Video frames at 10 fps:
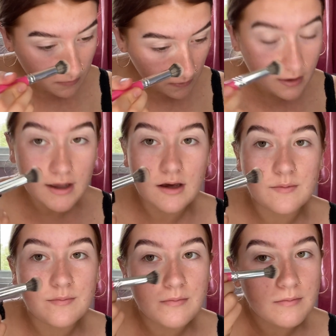
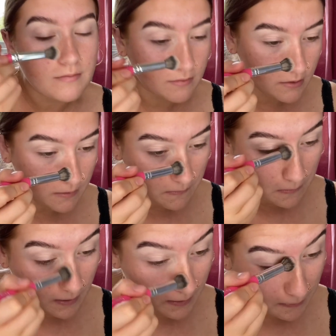
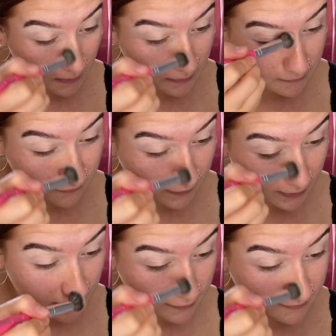I just feel
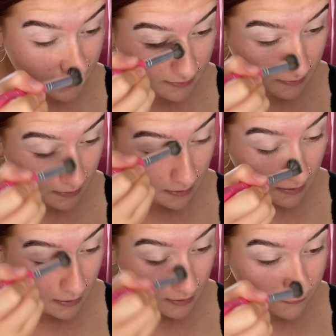this, like,
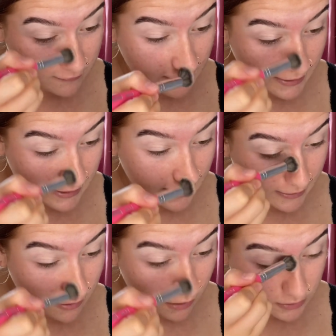just slightly like
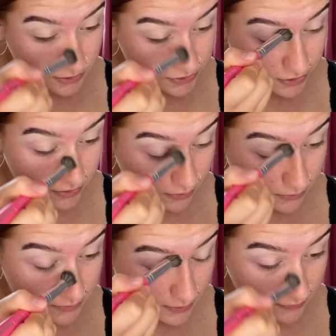contours your
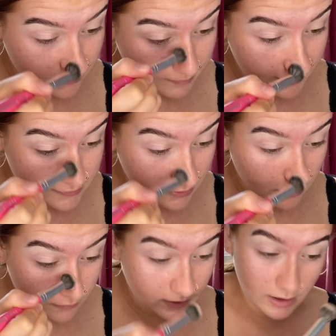nose and just makes it
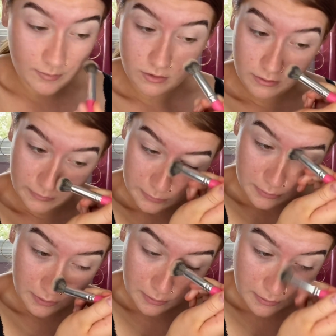look really bronzed
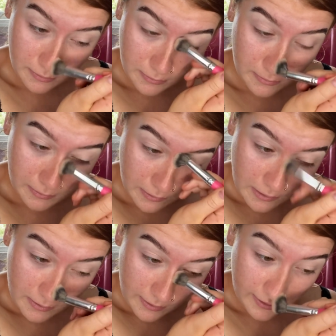
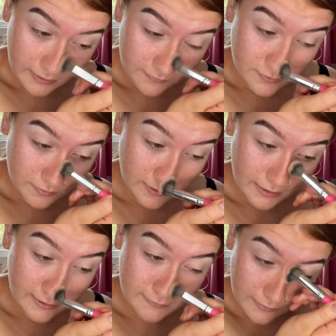and gives it a really
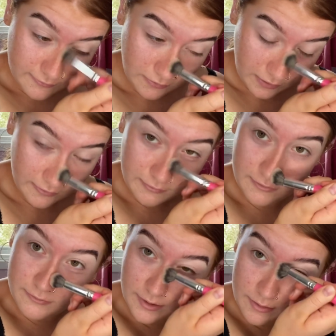nice like sun-kissed look.
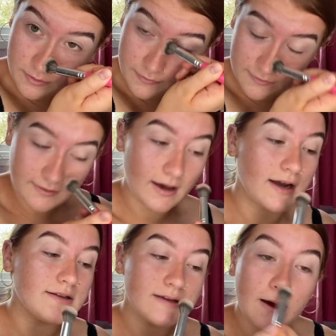So I go down the
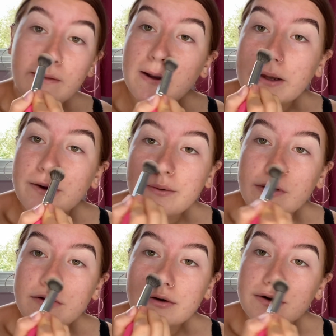sides and then I go
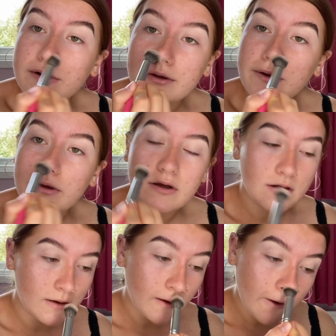under too,
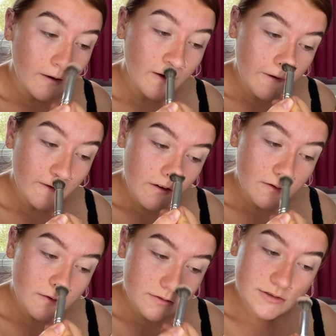
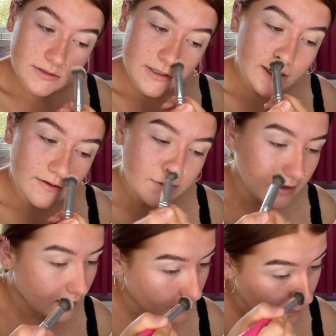just to give that
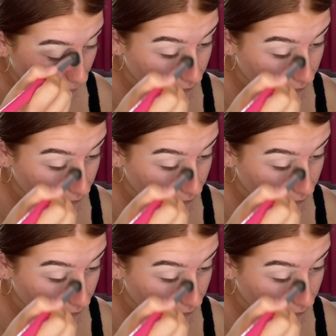like button